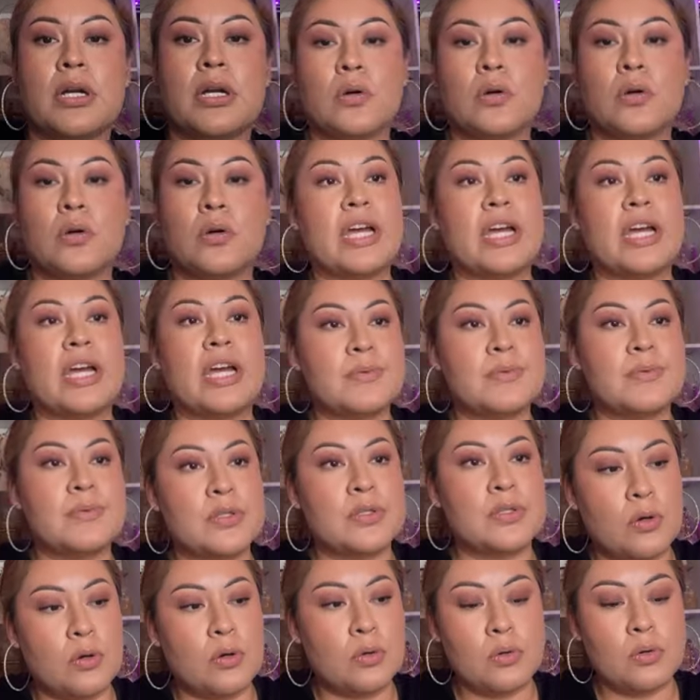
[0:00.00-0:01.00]
coach? I am
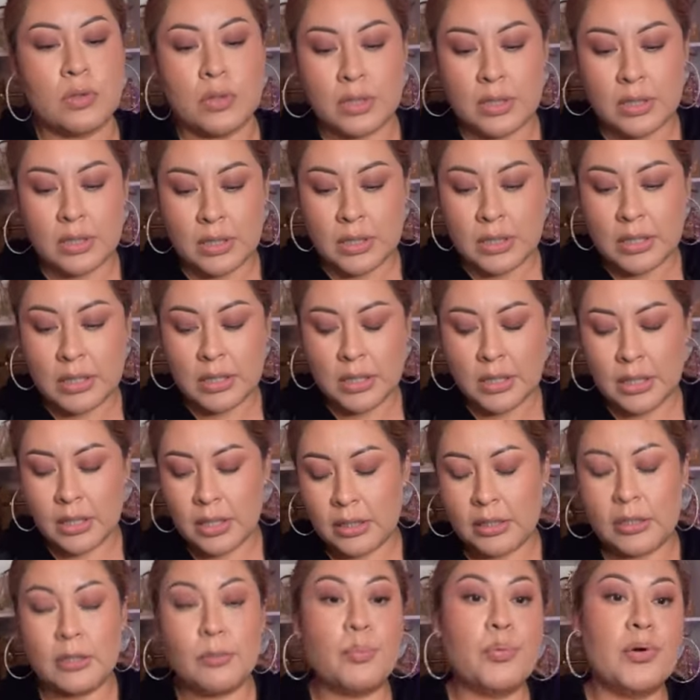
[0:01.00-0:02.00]
so
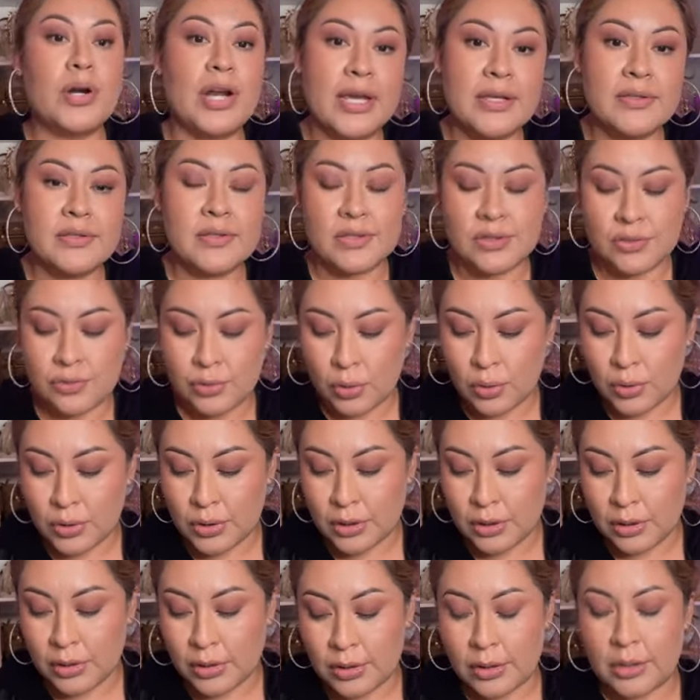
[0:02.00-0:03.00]
uh, the price is so
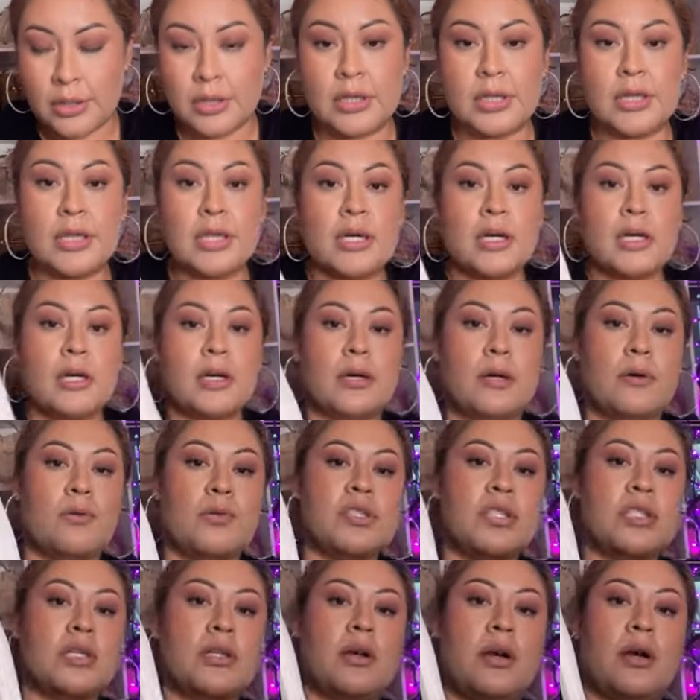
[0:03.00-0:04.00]
good the
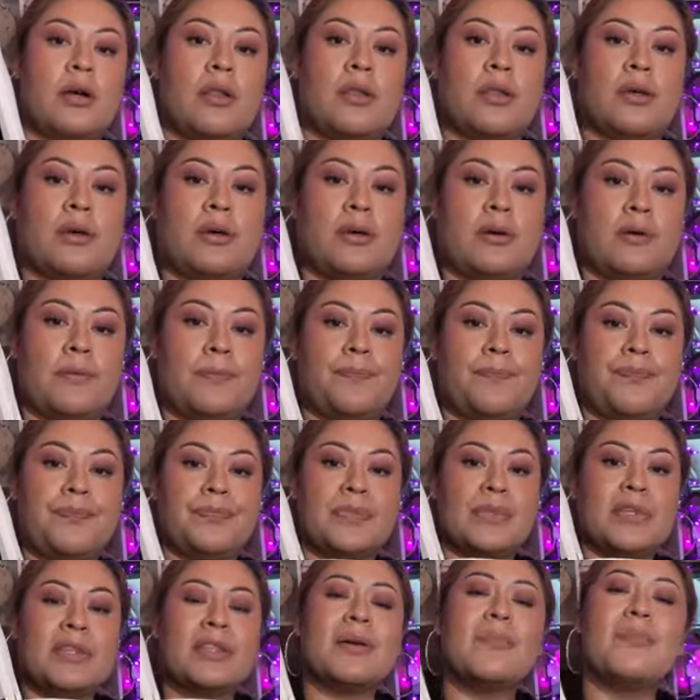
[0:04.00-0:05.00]
what's it called the
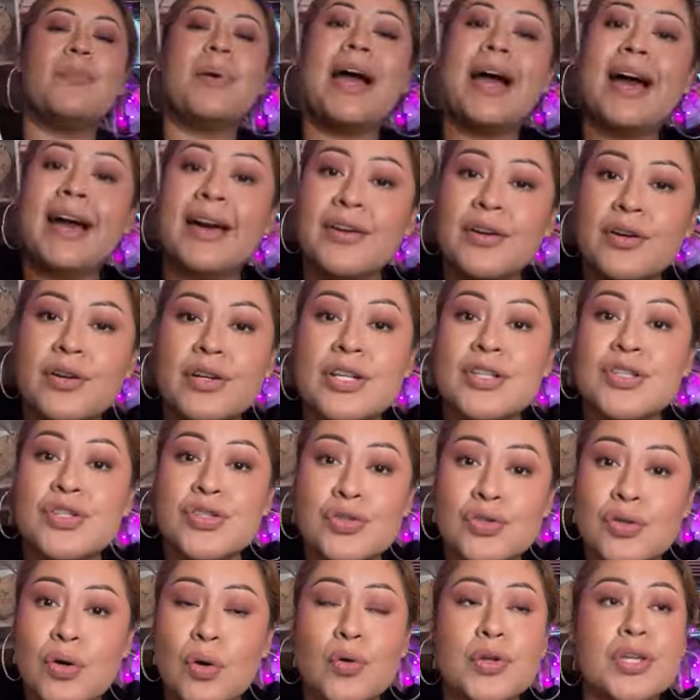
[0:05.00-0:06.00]
the pattern is
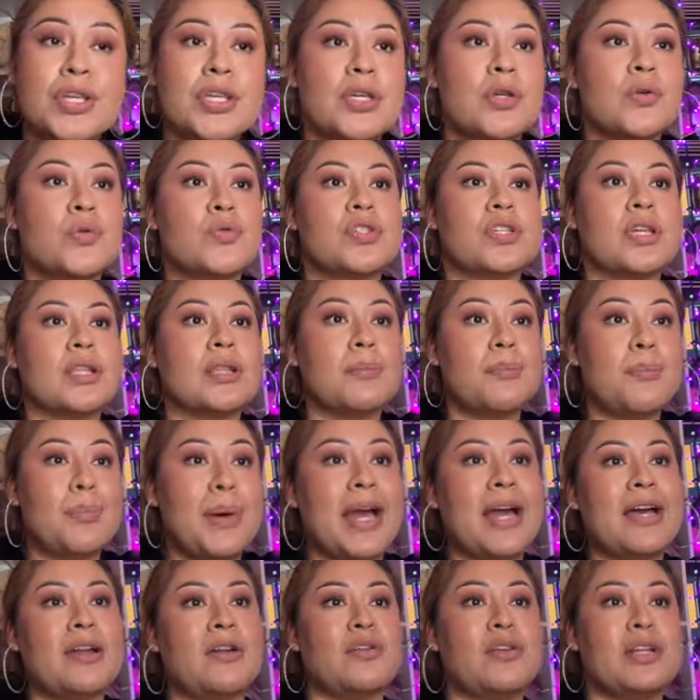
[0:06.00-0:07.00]
so cute the
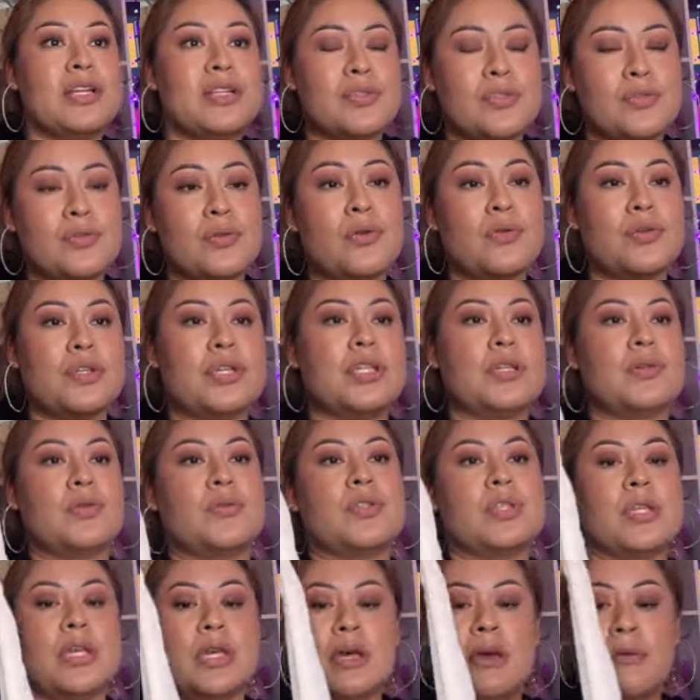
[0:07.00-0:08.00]
pattern is so cute